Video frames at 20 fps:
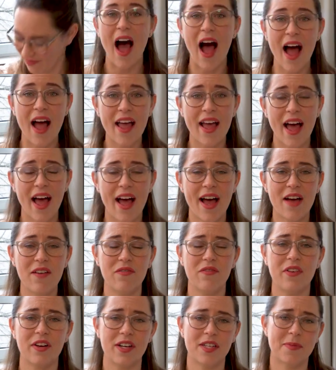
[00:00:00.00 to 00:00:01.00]
I
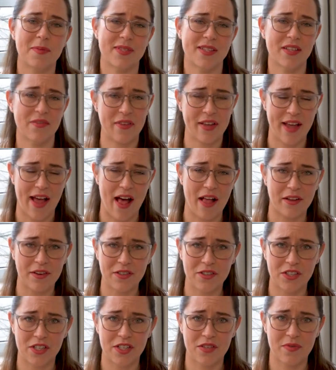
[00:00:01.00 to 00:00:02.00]
have very specific
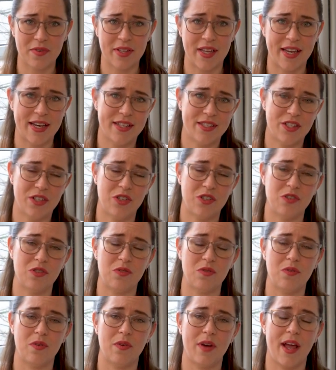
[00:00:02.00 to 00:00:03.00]
allergies related
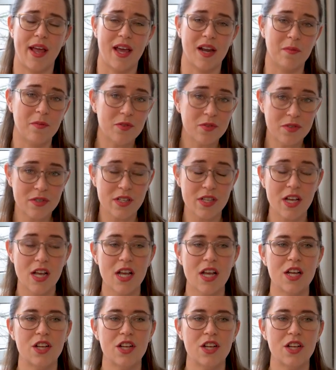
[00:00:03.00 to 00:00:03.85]
to animals.